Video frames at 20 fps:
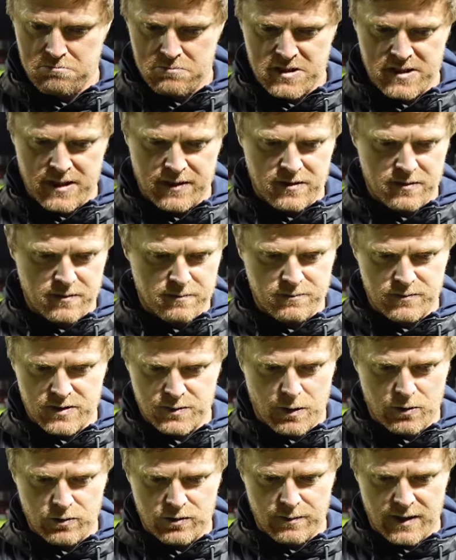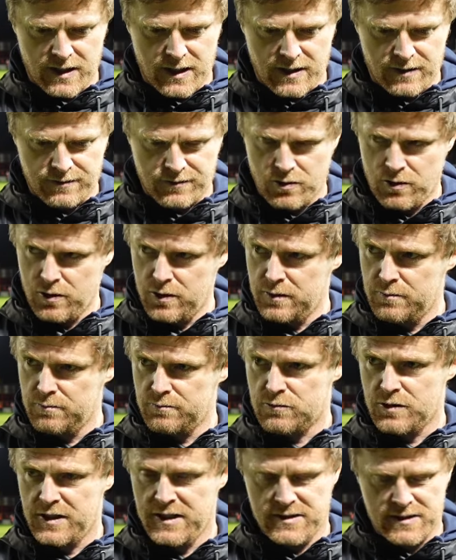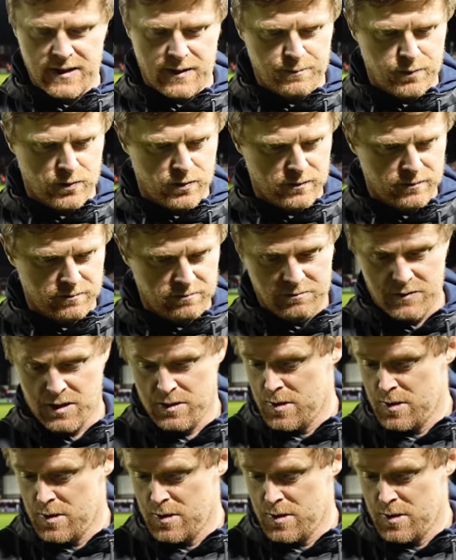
Said to them, spoke to them at half time, reset button.